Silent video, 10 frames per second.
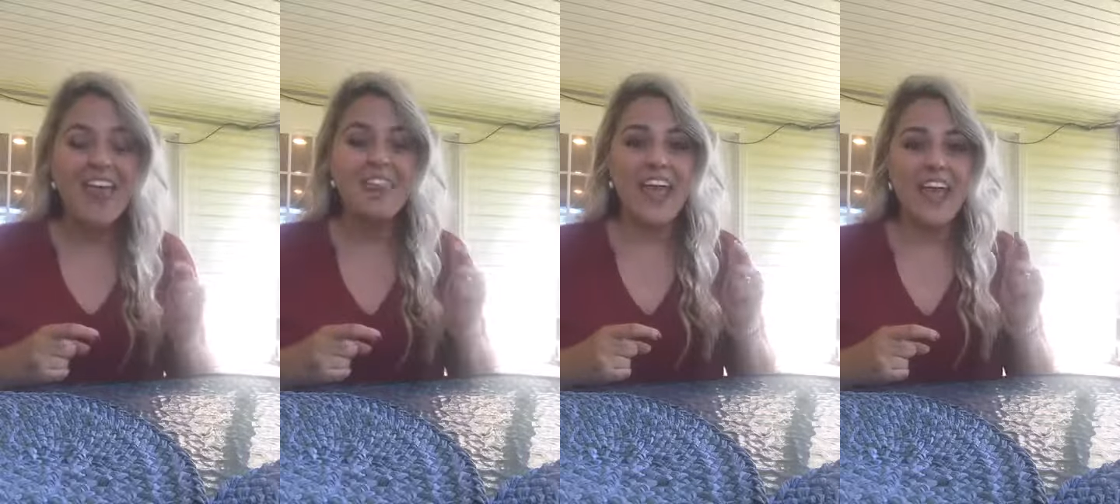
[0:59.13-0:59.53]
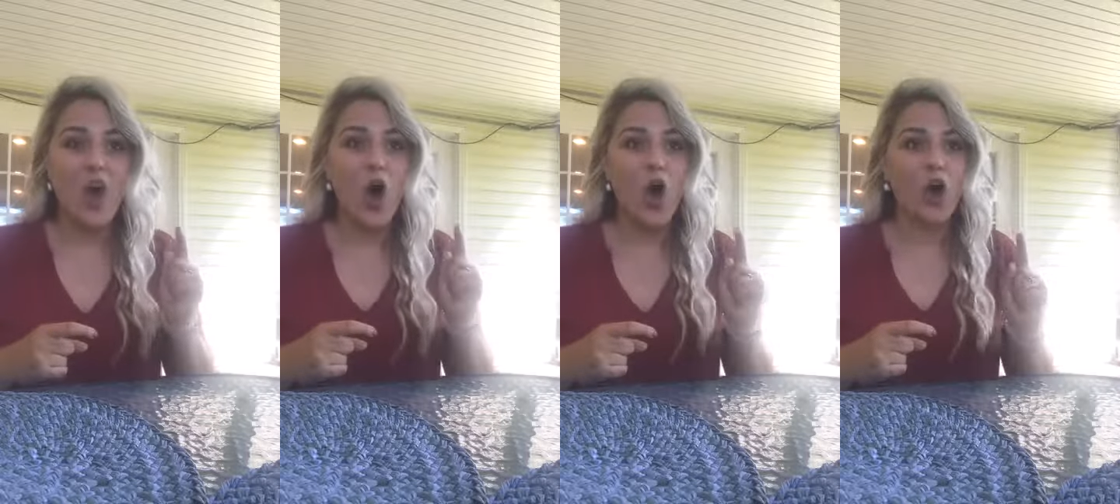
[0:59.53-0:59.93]
they
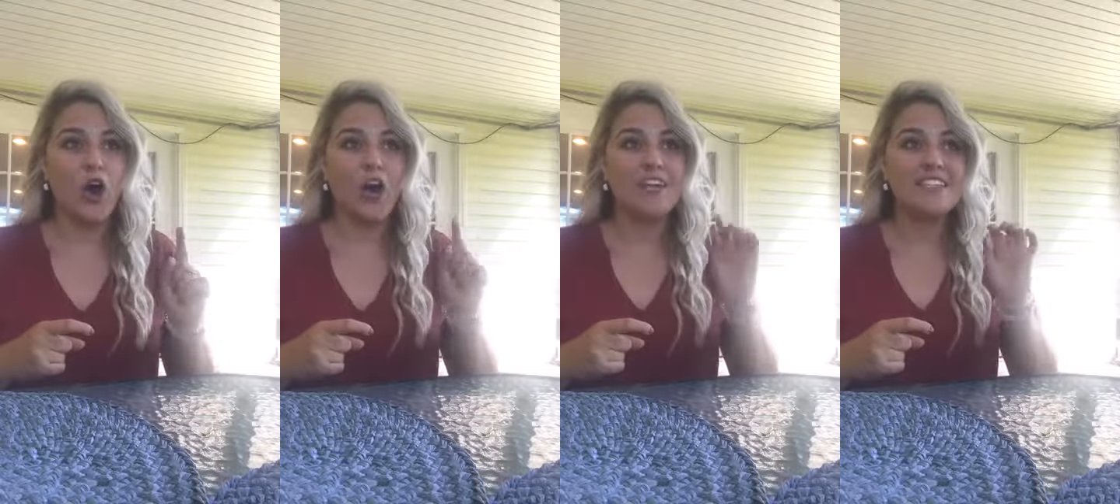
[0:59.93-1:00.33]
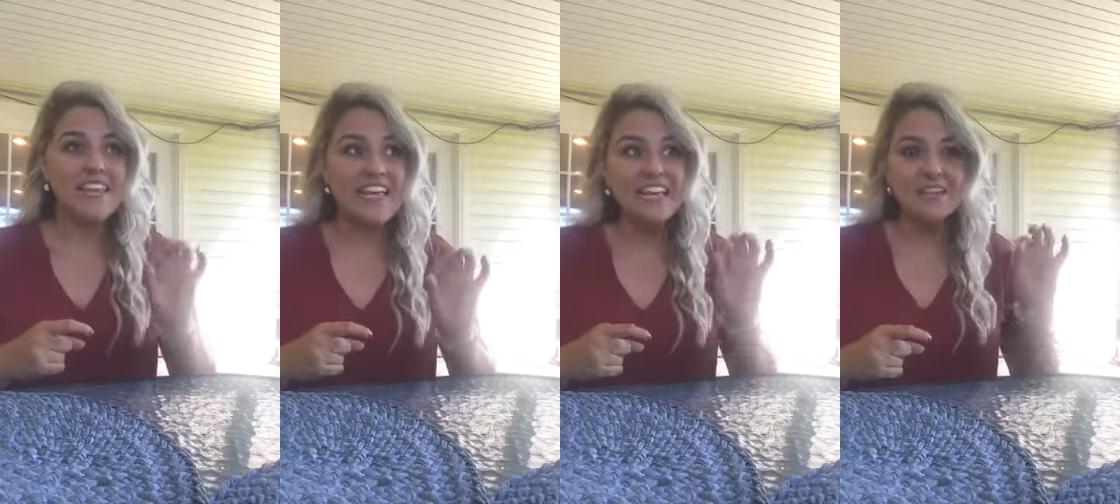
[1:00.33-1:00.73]
are
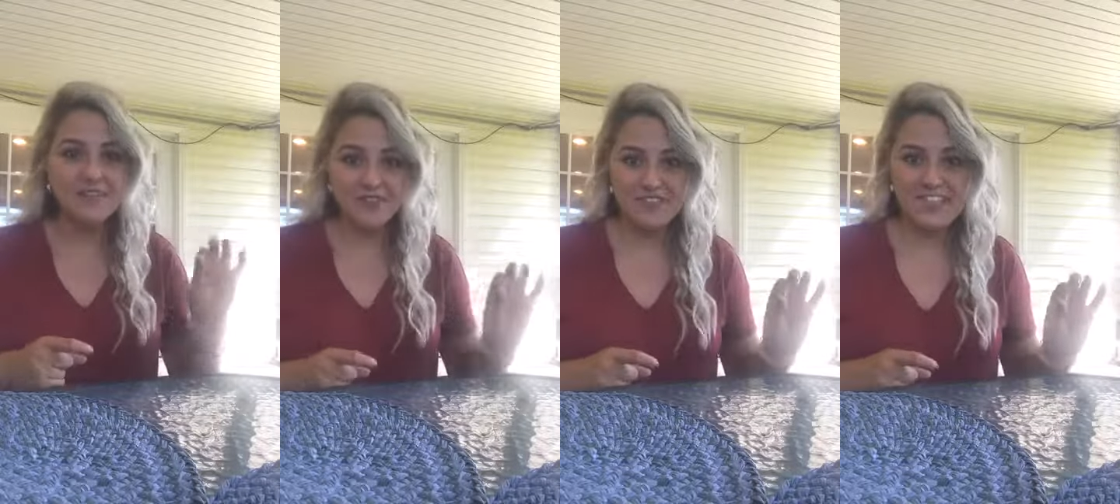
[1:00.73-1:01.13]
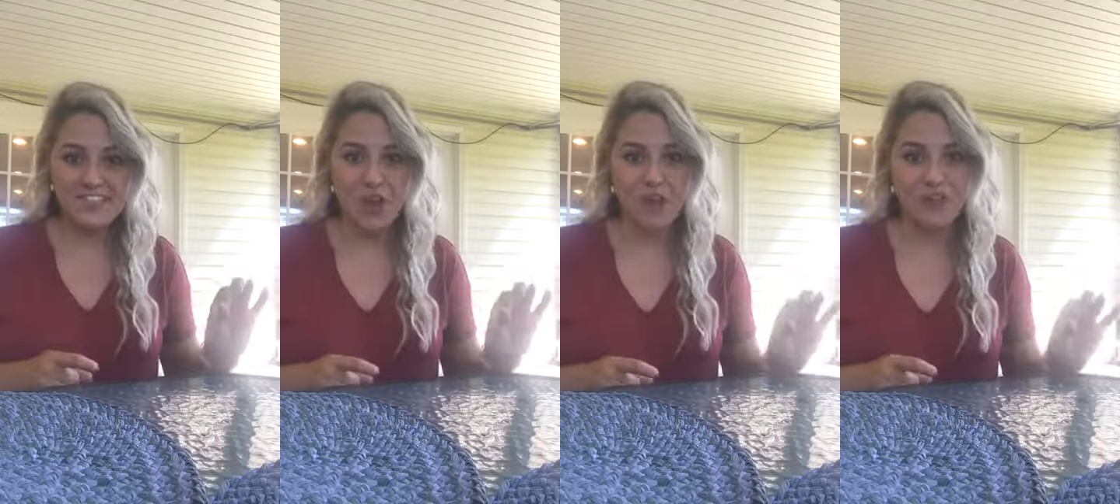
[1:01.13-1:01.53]
$10 to
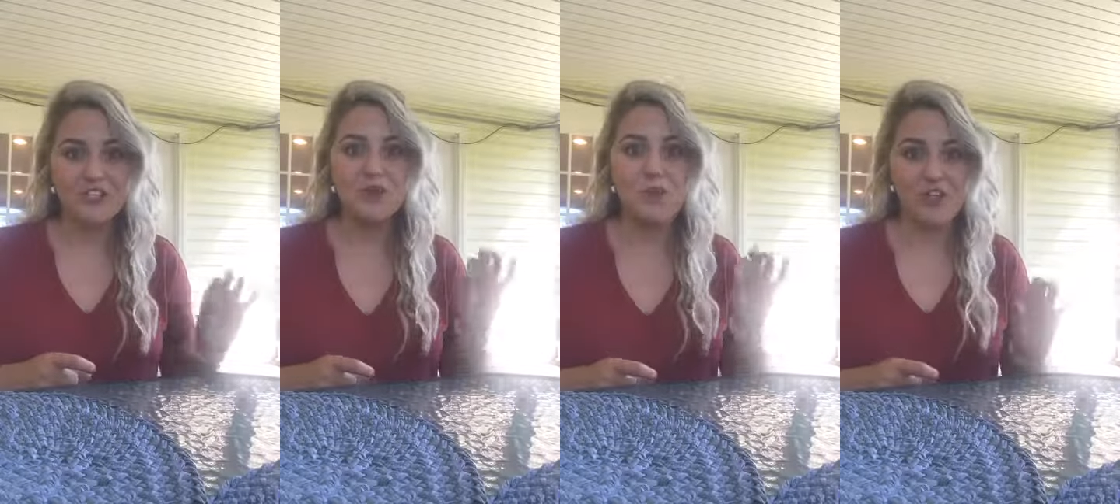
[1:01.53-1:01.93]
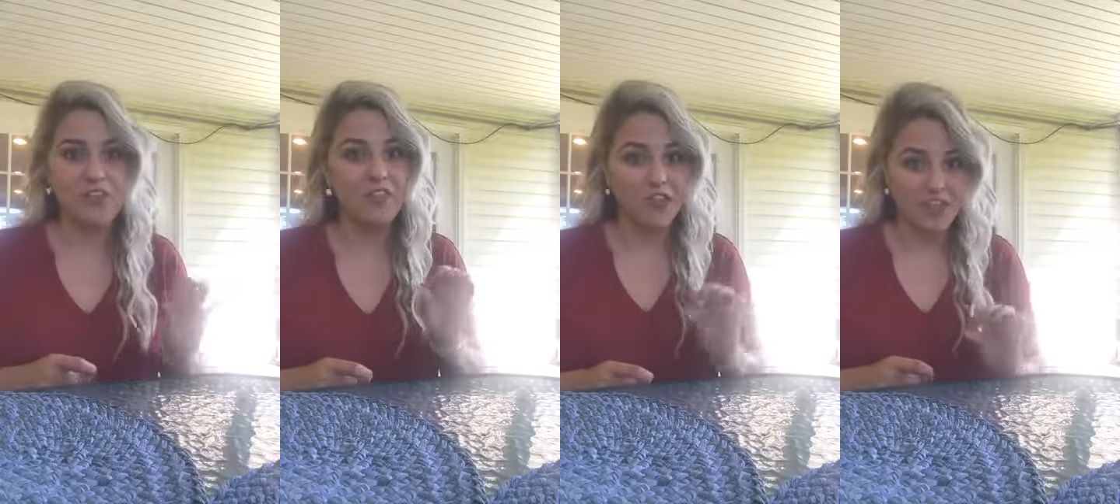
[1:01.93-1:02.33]
$15 with
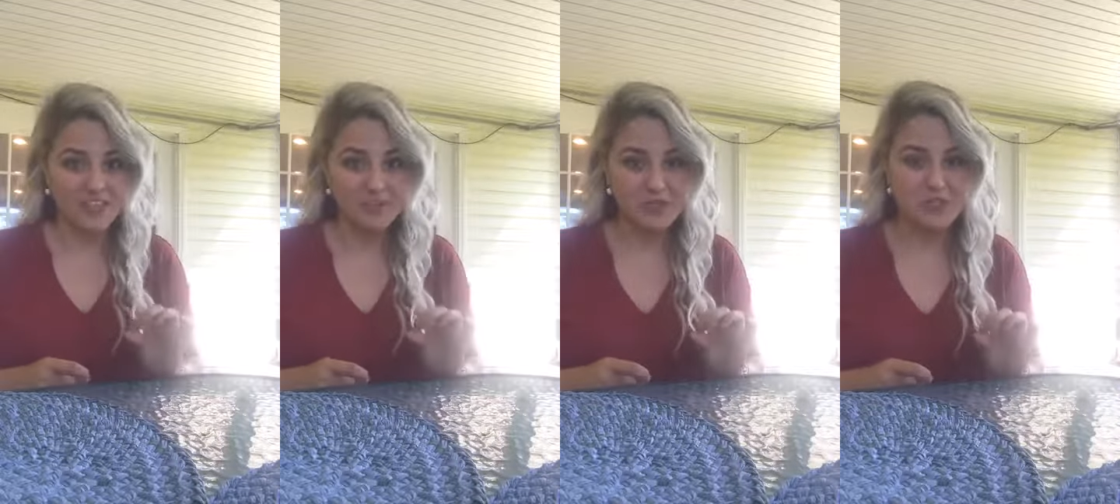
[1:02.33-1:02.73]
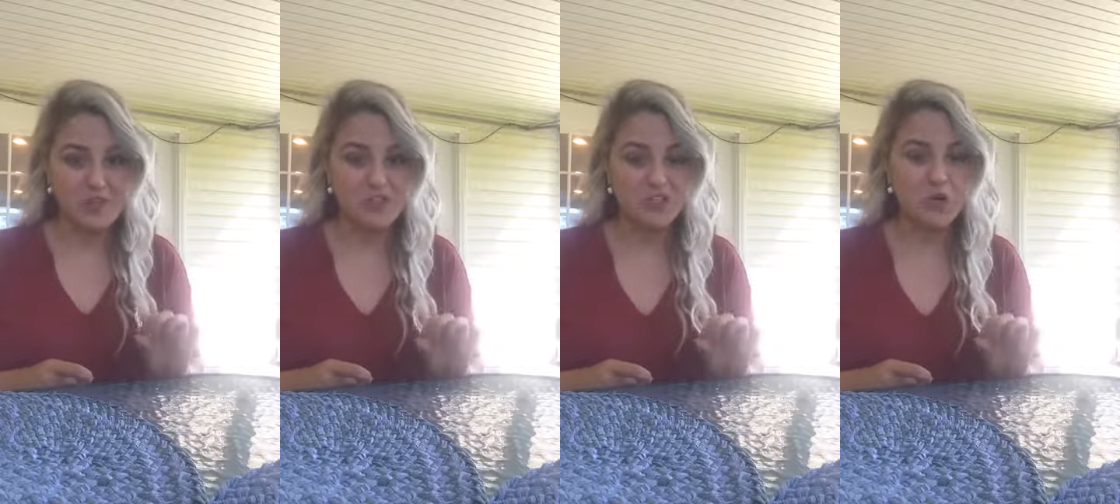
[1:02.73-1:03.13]
the customer
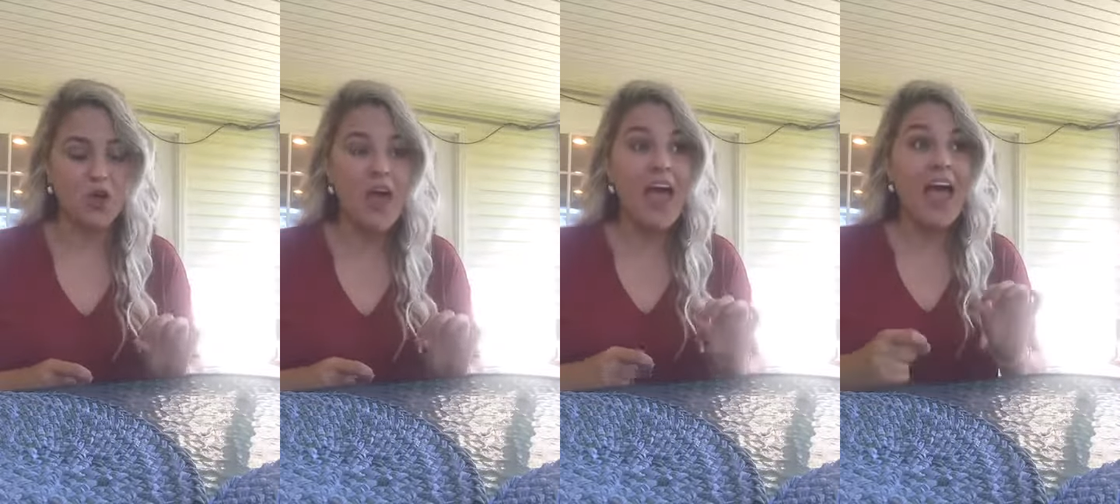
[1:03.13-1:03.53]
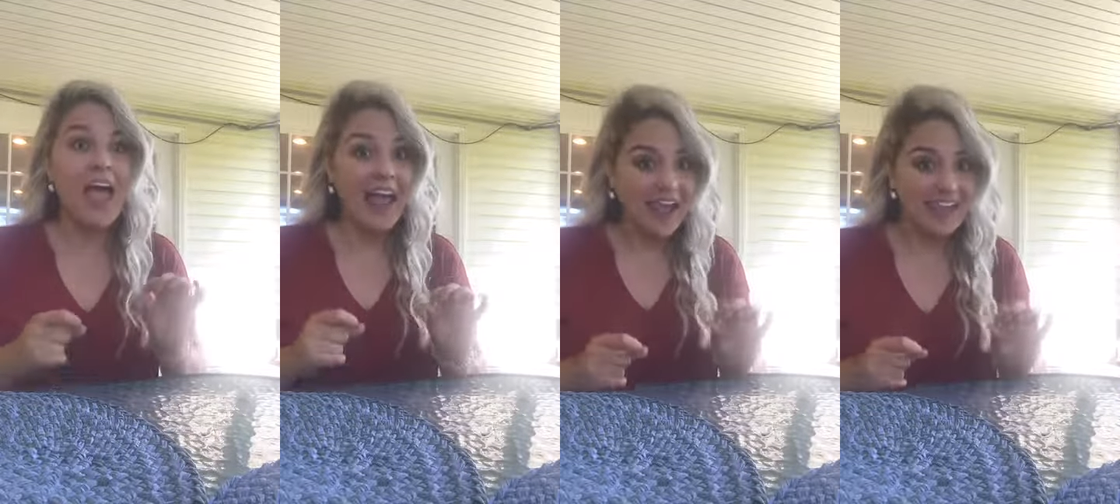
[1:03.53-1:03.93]
special.
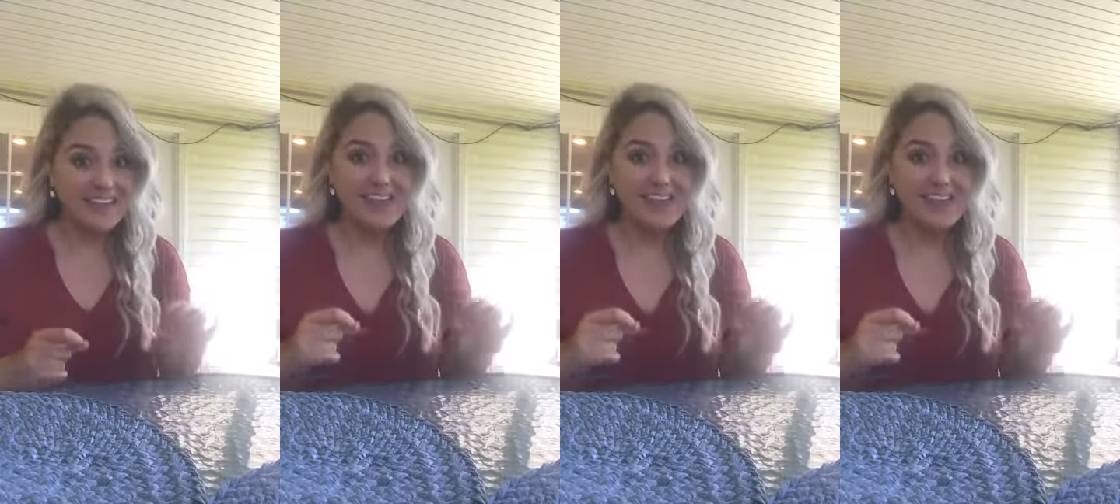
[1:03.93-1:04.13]
And